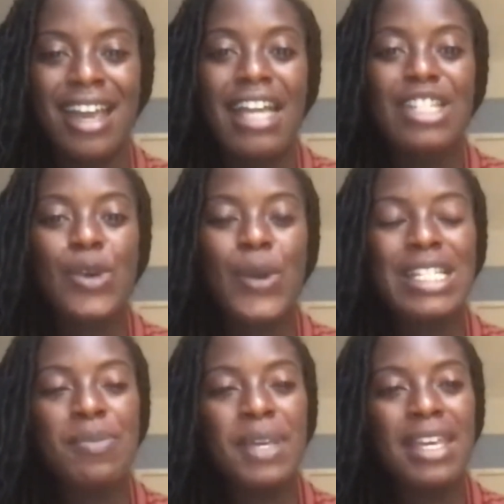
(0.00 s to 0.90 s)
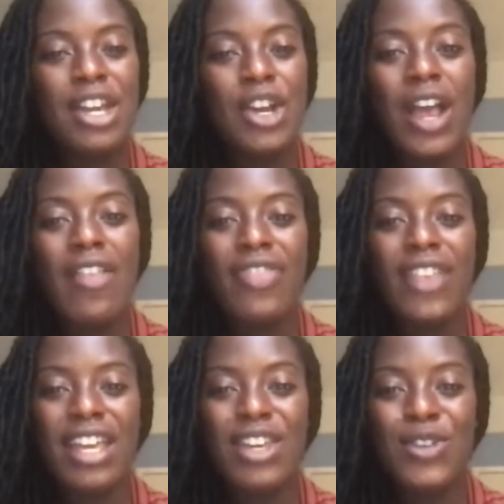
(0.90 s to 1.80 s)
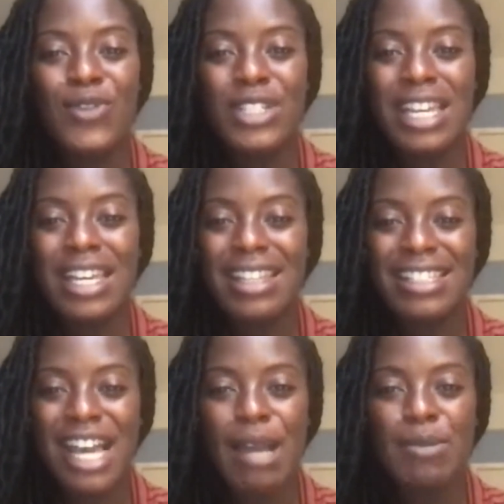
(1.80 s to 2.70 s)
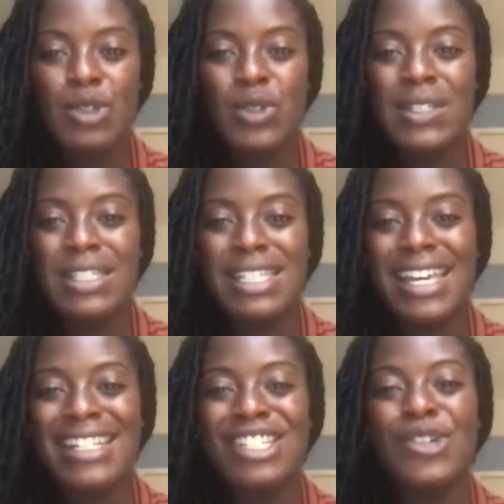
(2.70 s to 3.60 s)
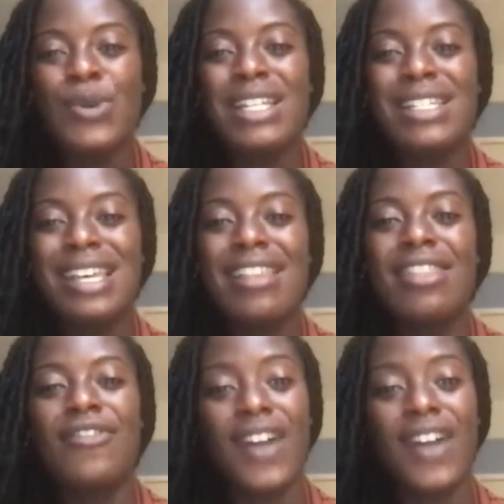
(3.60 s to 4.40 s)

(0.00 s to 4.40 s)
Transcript: It's great to be here and thank you for taking the time today to attend the